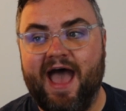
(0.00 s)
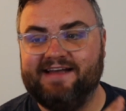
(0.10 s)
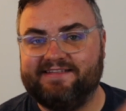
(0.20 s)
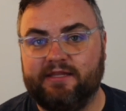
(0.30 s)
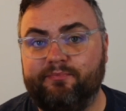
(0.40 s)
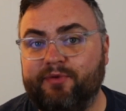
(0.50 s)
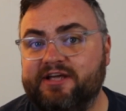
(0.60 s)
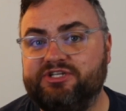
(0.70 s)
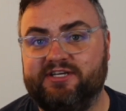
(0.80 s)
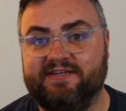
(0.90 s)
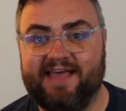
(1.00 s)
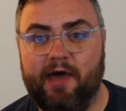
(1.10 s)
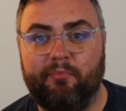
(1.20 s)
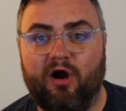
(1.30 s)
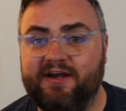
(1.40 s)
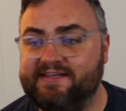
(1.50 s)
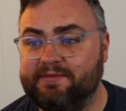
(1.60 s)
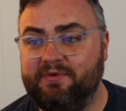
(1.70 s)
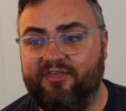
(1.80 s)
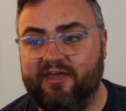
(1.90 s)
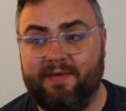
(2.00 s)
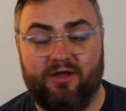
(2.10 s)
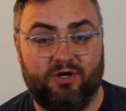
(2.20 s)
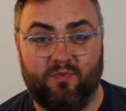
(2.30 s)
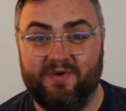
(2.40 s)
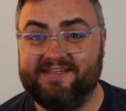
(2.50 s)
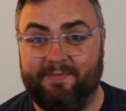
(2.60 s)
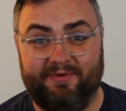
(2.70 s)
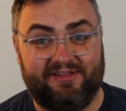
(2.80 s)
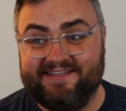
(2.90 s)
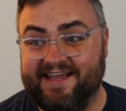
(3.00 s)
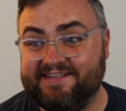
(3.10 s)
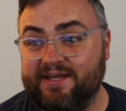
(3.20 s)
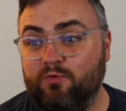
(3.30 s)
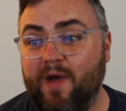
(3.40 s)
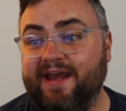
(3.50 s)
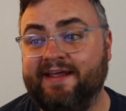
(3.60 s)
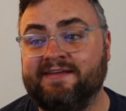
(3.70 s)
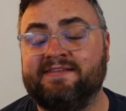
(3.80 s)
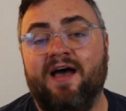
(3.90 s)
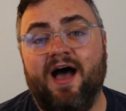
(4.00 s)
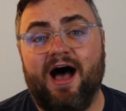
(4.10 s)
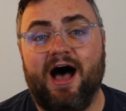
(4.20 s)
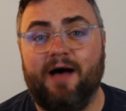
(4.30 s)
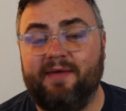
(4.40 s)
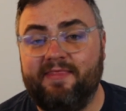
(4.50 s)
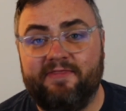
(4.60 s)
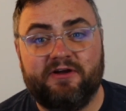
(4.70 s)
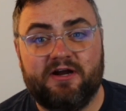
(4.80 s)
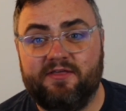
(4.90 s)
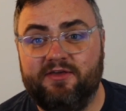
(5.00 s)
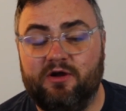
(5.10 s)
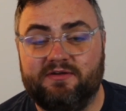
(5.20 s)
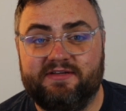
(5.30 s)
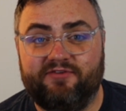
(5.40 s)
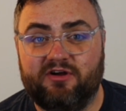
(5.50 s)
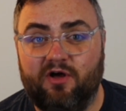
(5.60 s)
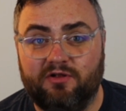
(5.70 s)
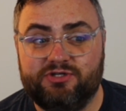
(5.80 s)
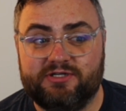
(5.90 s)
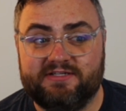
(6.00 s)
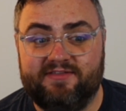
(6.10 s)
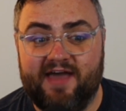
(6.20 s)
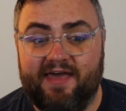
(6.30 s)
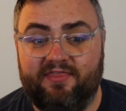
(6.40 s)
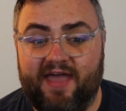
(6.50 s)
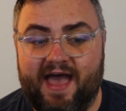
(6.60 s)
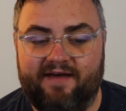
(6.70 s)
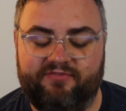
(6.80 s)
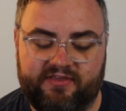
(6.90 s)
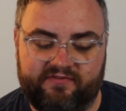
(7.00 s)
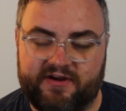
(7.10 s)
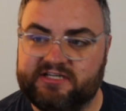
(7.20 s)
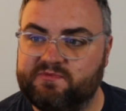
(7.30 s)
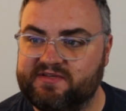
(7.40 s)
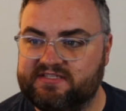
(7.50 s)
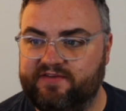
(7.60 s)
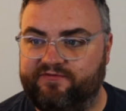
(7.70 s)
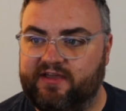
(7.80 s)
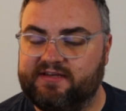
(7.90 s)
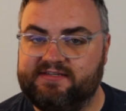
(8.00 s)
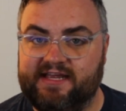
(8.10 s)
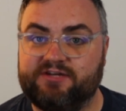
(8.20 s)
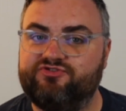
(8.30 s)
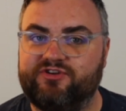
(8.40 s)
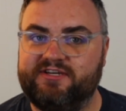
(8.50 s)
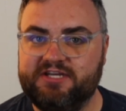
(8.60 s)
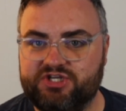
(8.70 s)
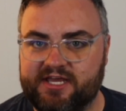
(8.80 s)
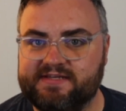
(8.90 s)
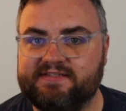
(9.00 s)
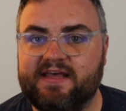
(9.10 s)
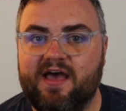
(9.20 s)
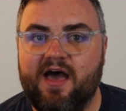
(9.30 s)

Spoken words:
at celebrations, at parties. I mean, think about, we typically dance at weddings. And then there are, different cultures that they have these very specific dance traditions